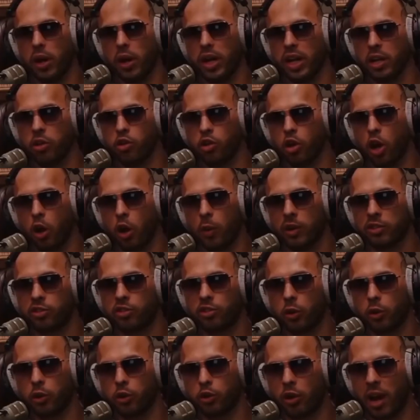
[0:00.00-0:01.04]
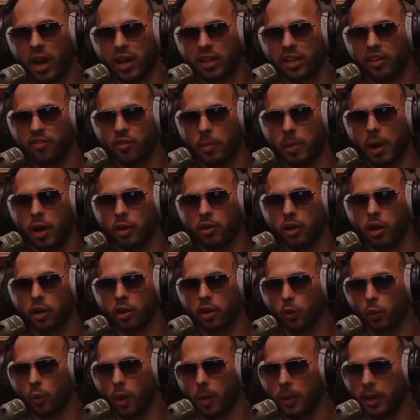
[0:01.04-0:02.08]
And you know what's so attractive about
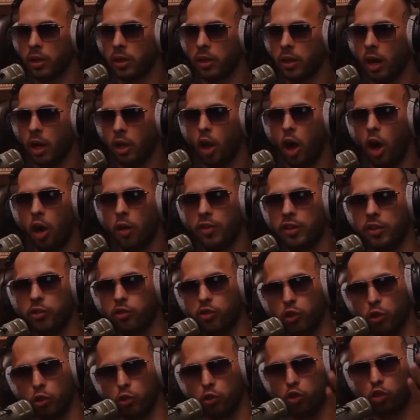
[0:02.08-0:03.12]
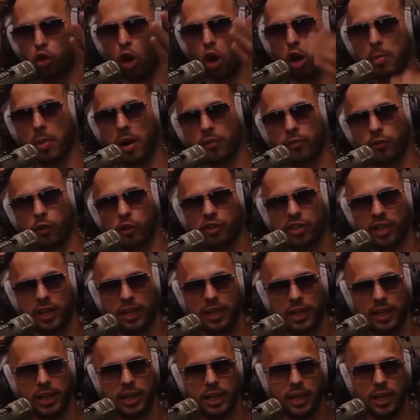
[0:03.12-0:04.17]
younger women? A lot of these dudes talk about
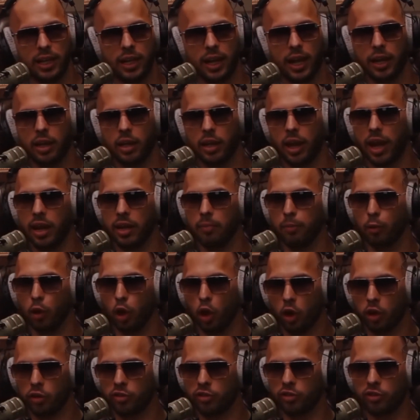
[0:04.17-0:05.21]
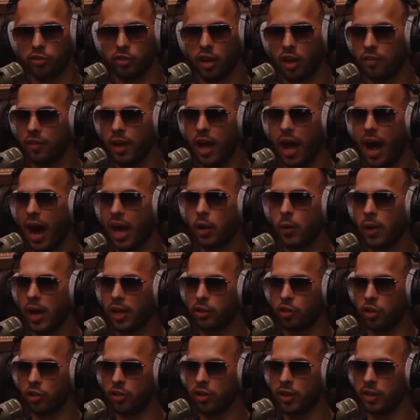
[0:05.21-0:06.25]
fertility and, yeah. and, looks and stuff. I don't
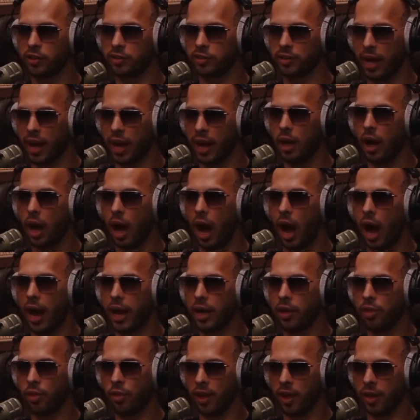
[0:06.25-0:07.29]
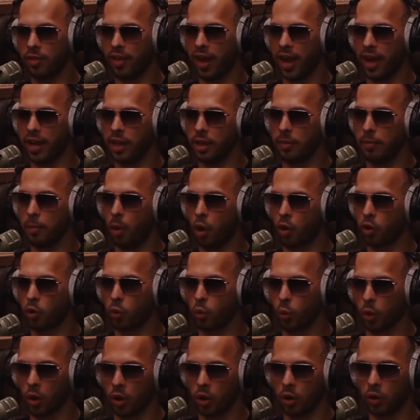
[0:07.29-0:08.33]
actually think it's that. I think that in the
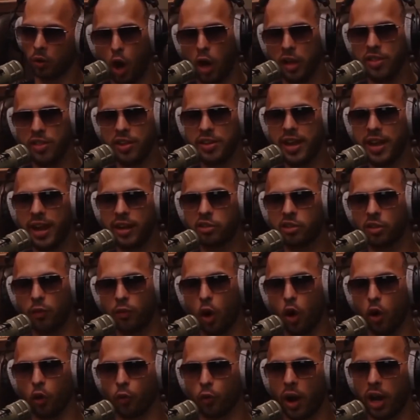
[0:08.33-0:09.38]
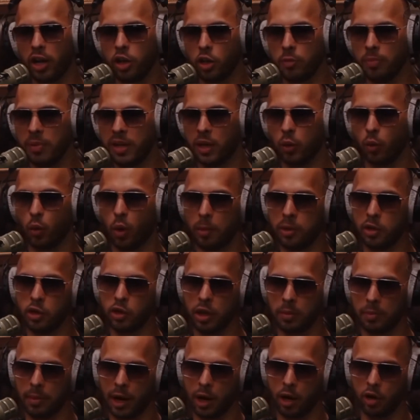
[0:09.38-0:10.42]
modern world, in the days of old, right, you'd meet a woman, you
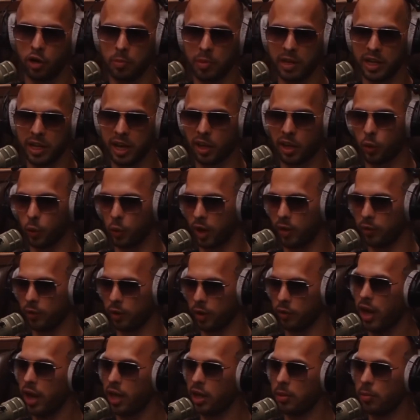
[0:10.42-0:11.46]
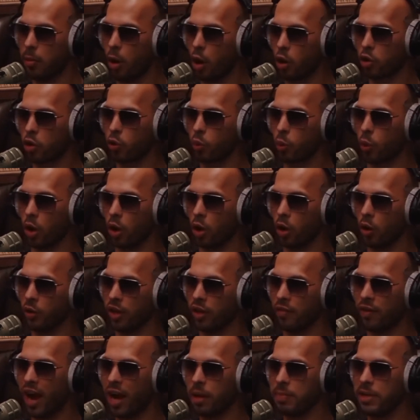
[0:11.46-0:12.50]
get married, you'd be together, whatever, whatever. In the modern world,
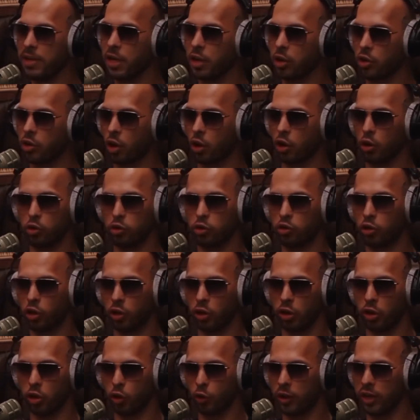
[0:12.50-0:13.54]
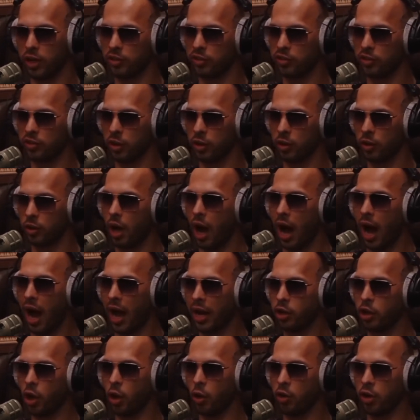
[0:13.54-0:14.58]
if I meet a girl who's 33 and single, I
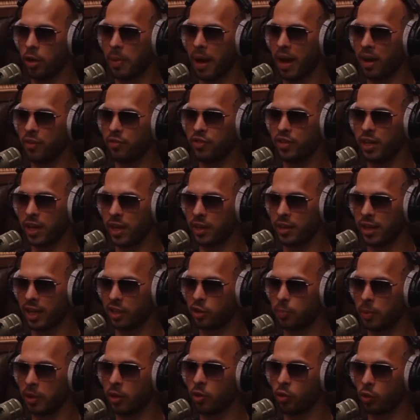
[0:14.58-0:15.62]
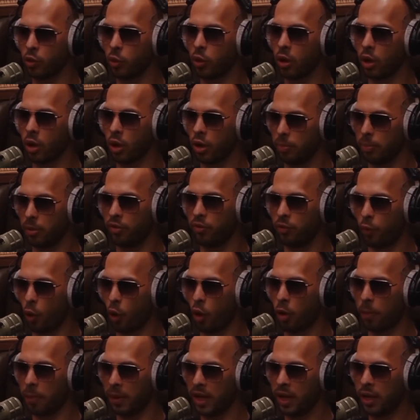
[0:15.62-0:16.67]
know the amount of dick that's been through her
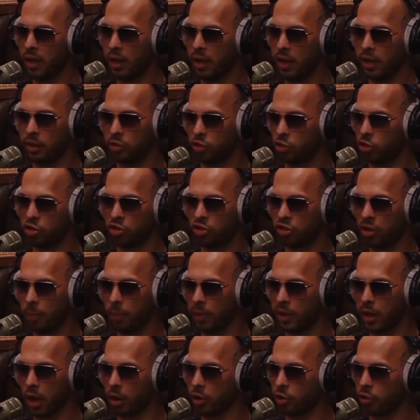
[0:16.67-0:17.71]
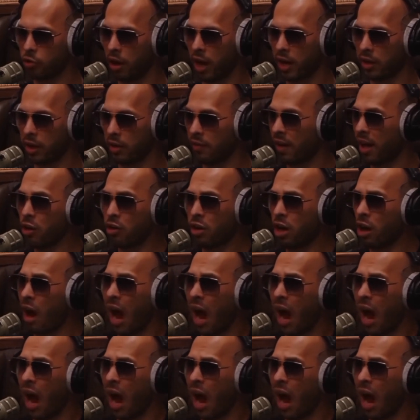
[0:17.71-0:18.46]
before yeah. me is just simply unattractive. I don't care